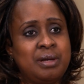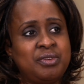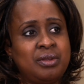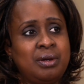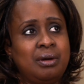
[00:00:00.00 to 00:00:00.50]
I've
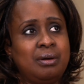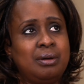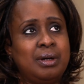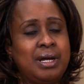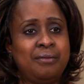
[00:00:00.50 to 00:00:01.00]
said,
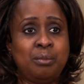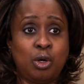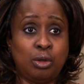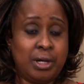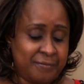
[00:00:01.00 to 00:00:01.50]
i
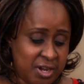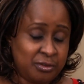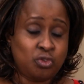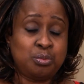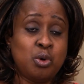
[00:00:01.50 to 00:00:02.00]
have
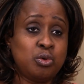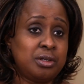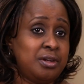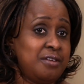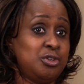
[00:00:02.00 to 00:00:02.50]
never
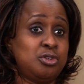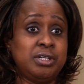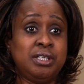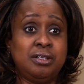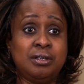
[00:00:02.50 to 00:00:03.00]
smoked, never
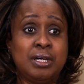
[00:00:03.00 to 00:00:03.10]
drank,